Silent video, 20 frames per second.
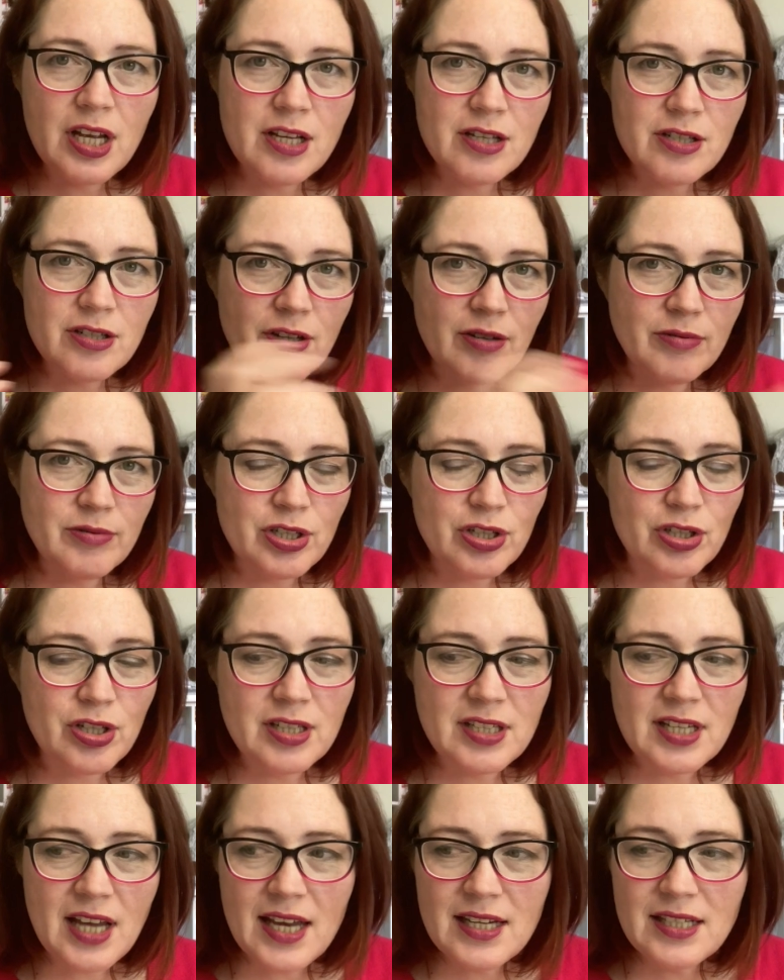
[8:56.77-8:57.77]
So I'm just going
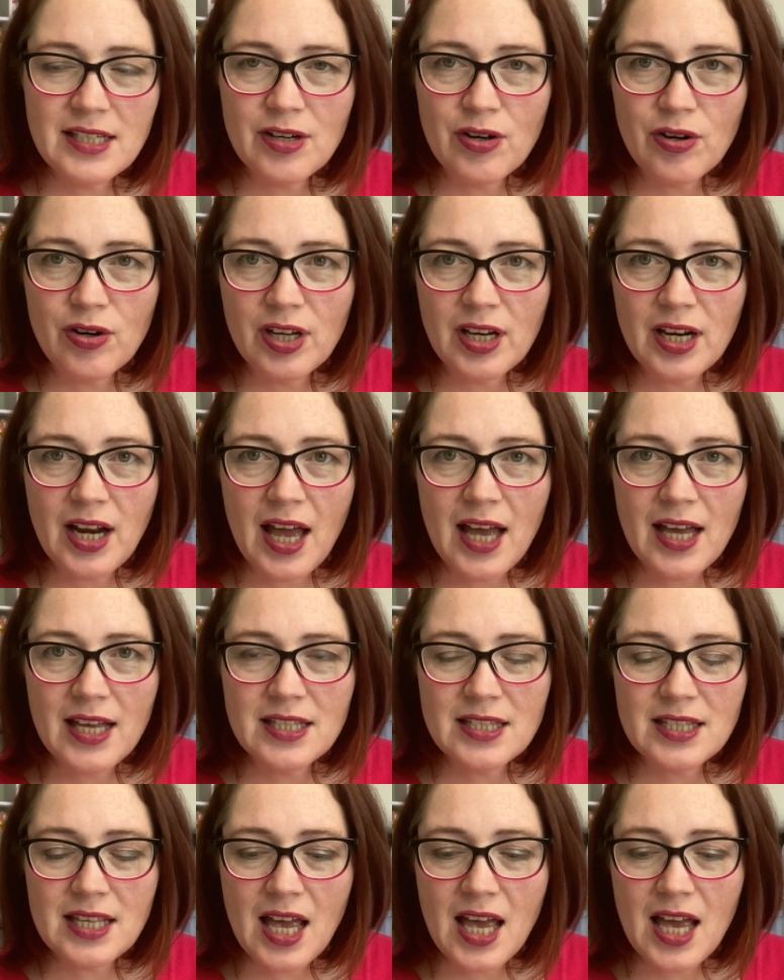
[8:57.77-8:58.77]
to tidy and
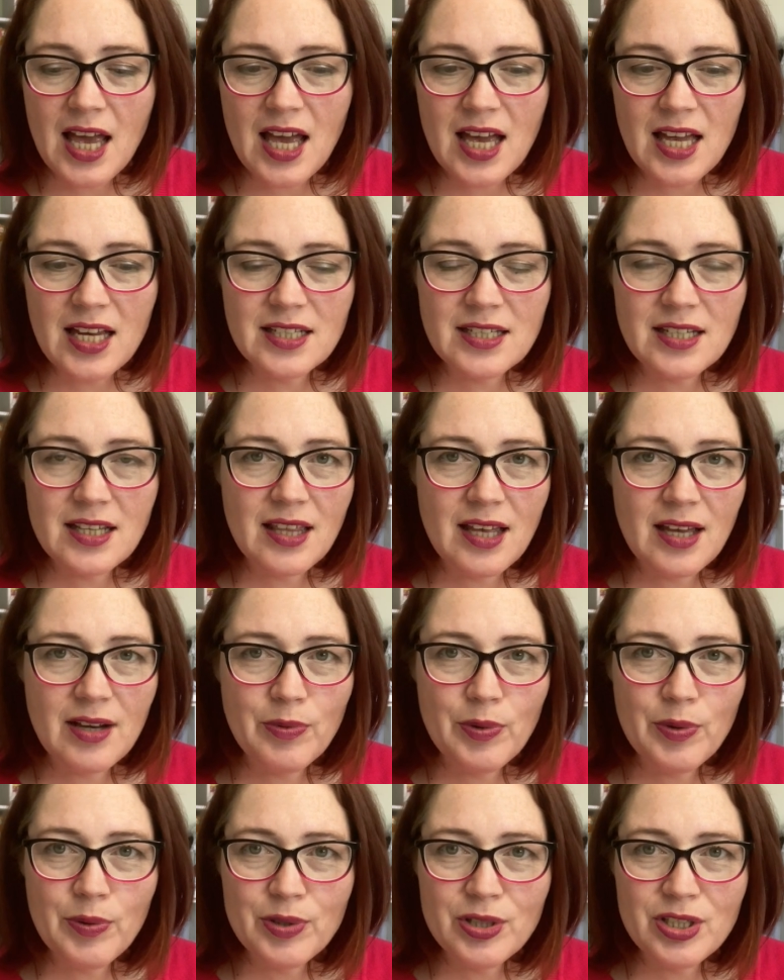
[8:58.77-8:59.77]
organise, and then
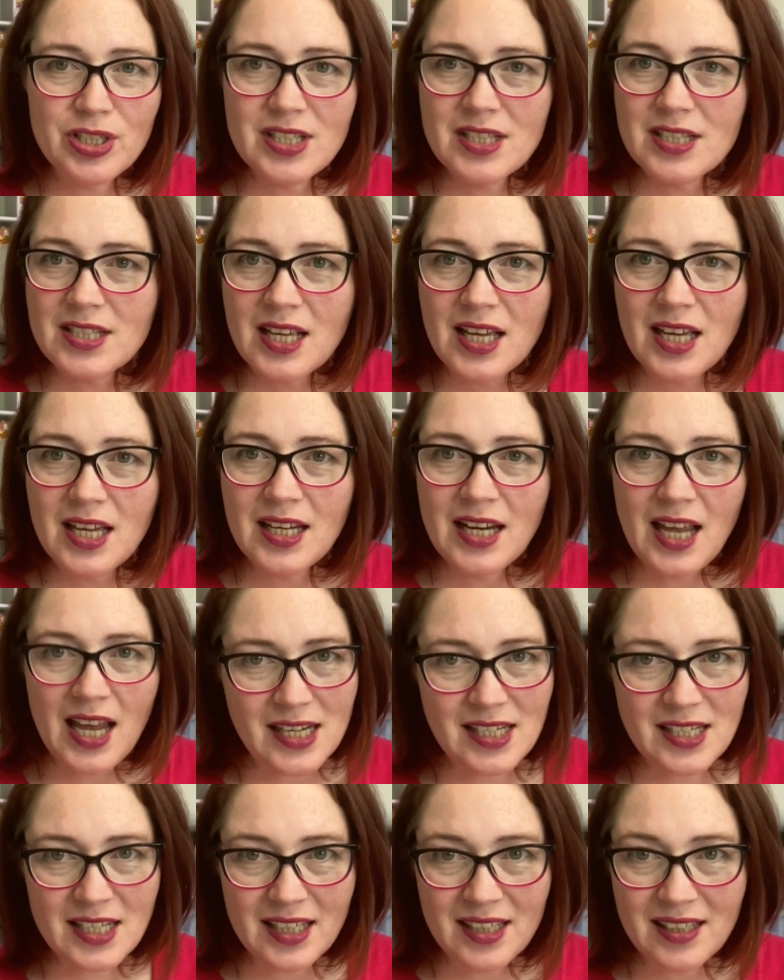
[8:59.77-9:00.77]
we will just sit and
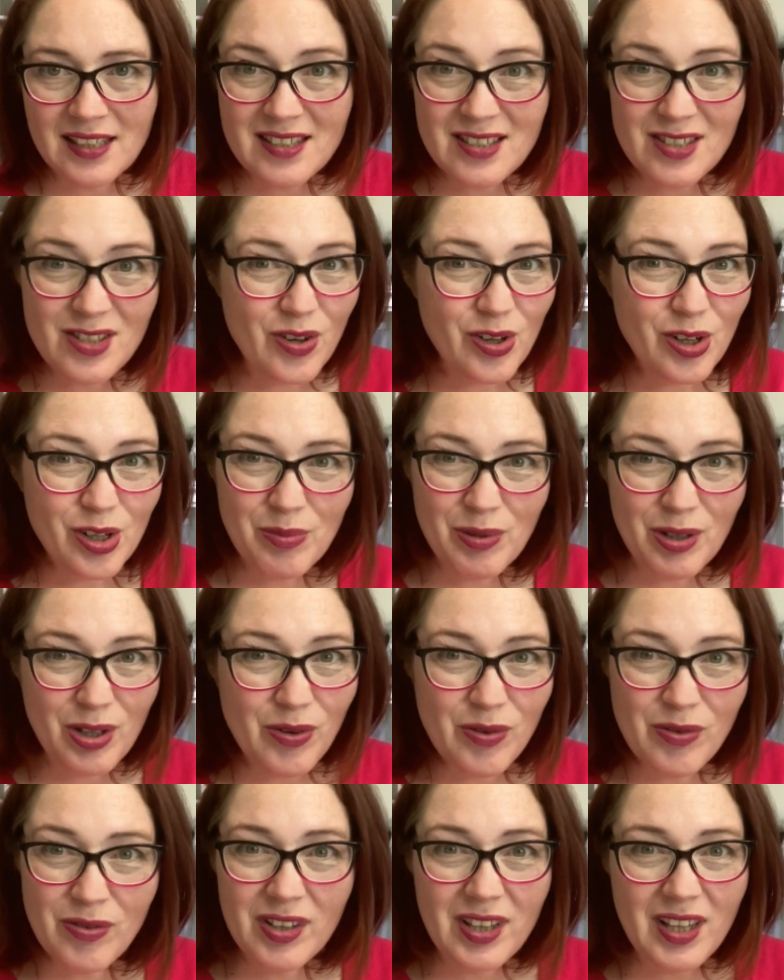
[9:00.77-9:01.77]
edit. It's not going to be
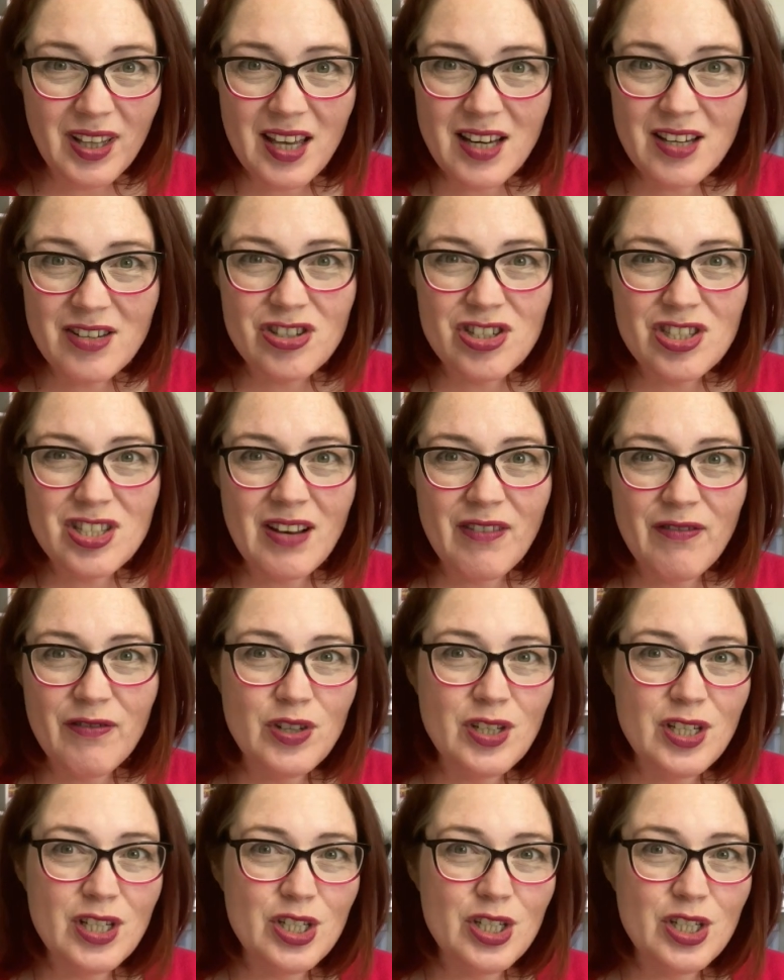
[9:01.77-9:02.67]
overly interesting footage